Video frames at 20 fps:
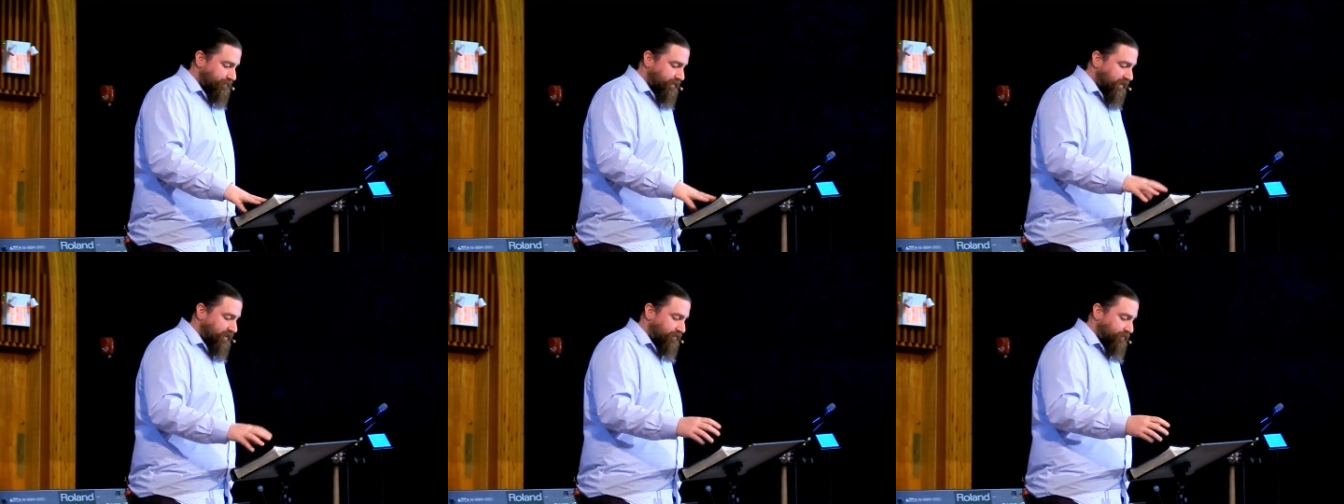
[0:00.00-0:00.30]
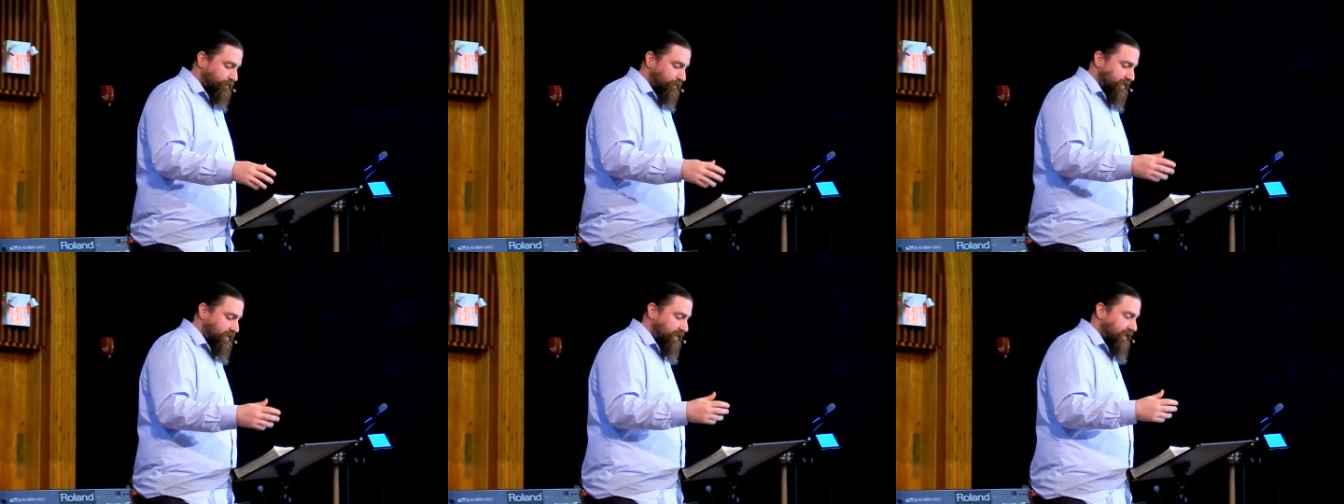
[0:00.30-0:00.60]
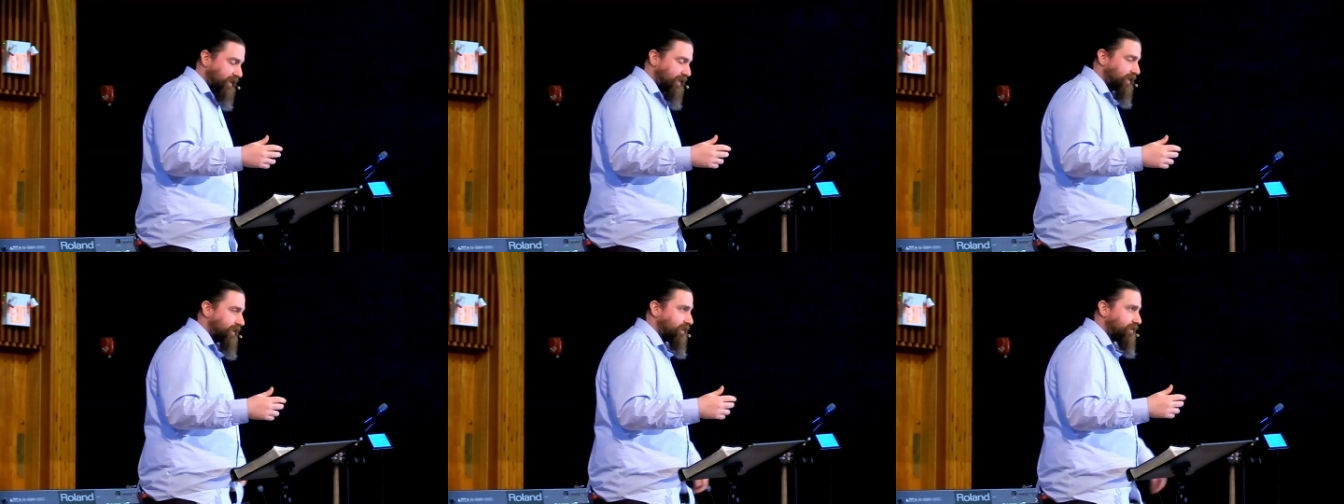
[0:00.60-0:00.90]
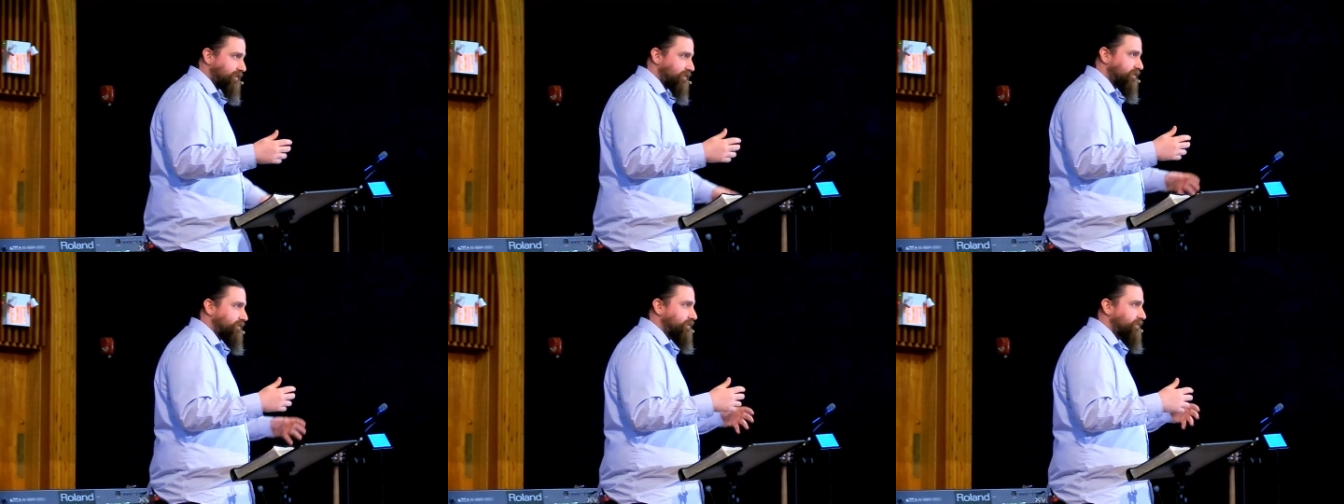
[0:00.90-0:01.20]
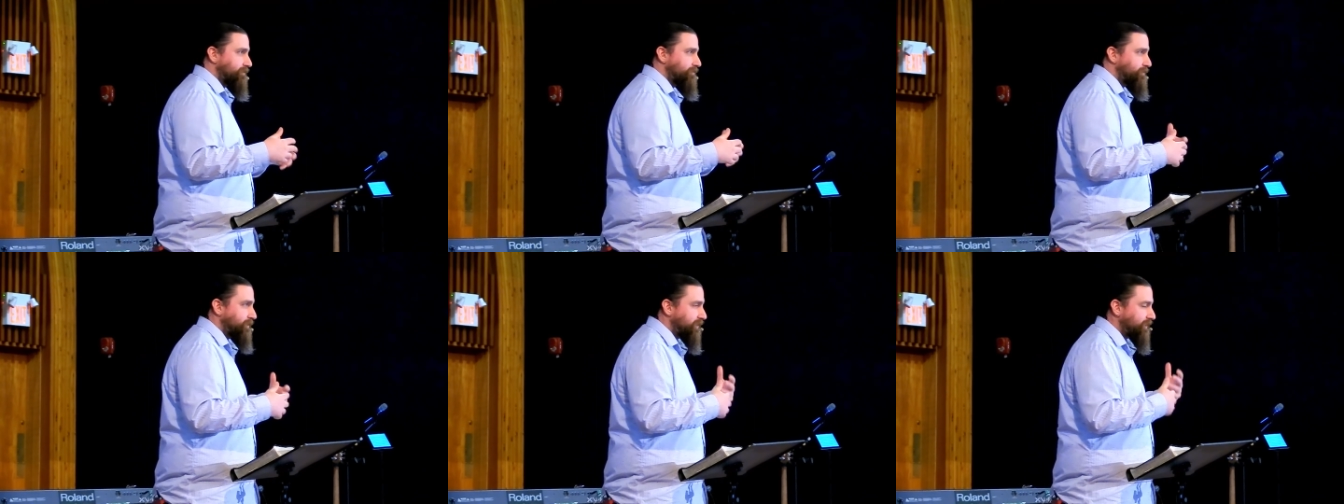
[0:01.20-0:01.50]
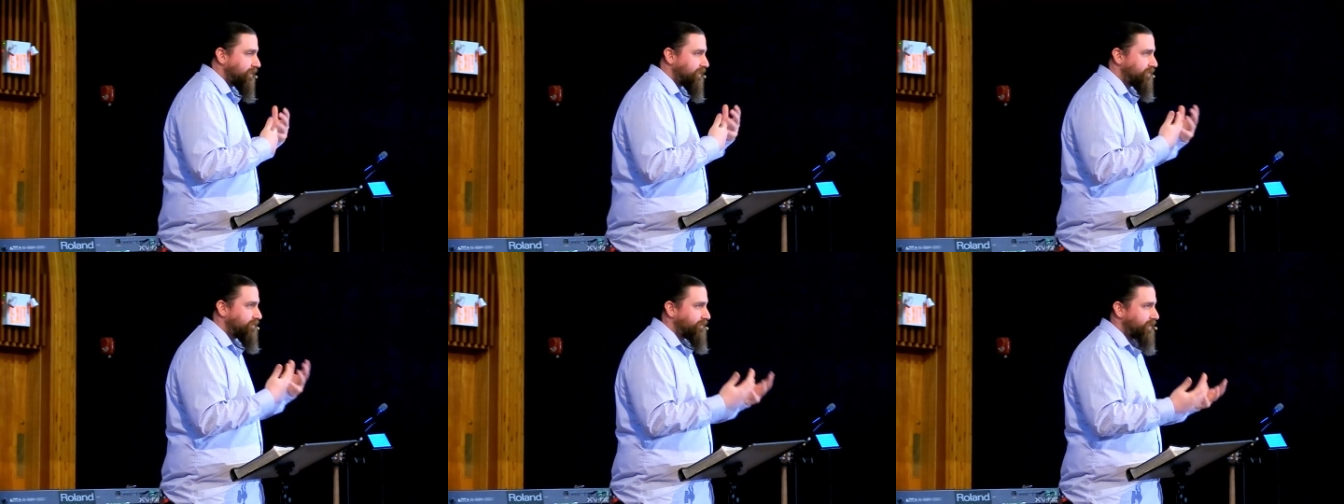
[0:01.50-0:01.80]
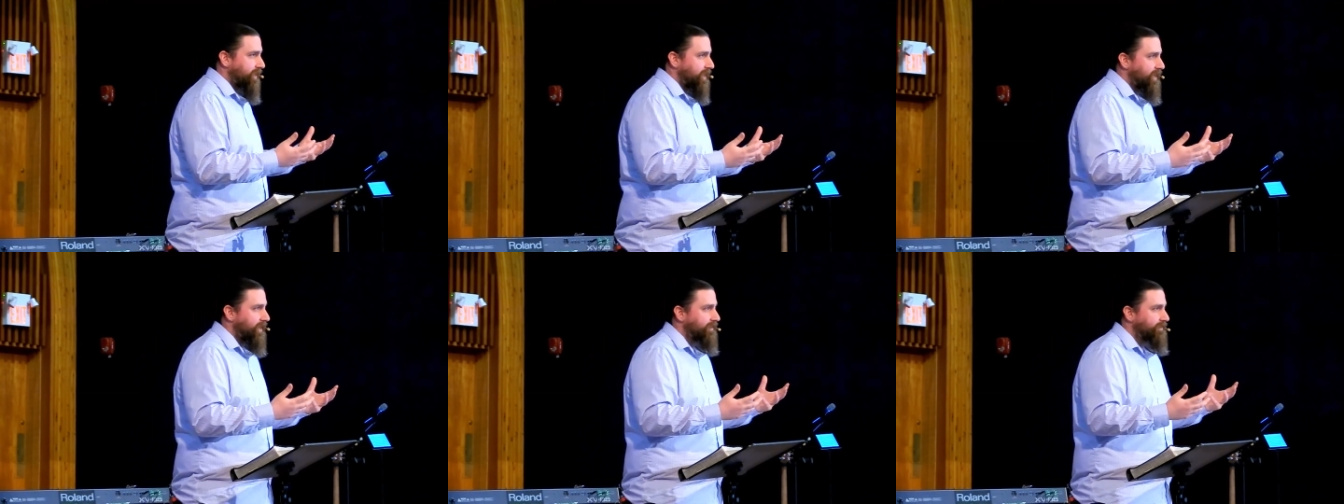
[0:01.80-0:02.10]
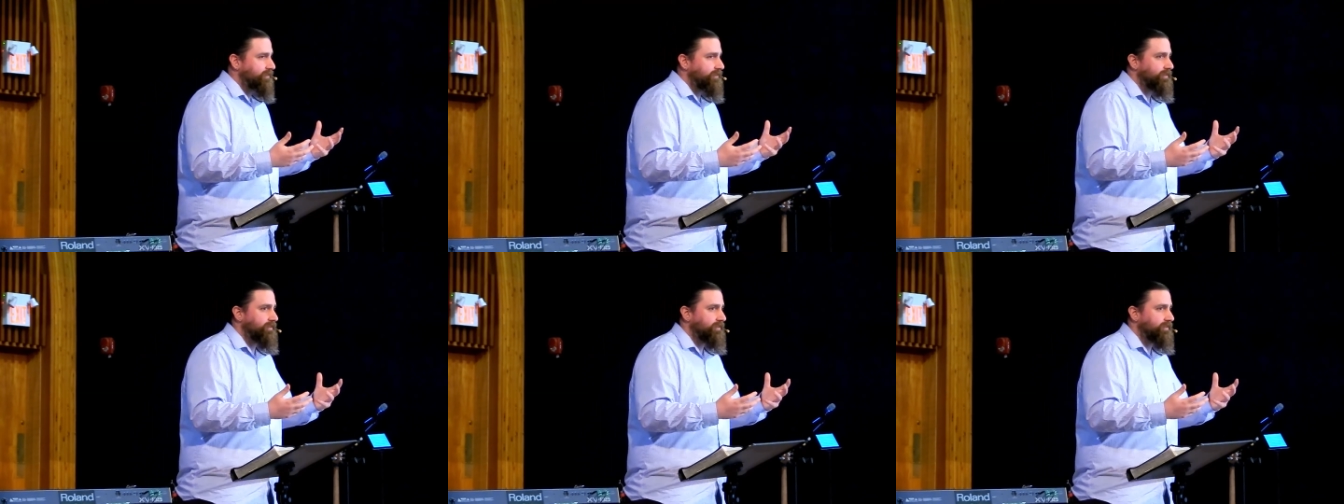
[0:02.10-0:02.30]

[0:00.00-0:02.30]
If we can't believe that,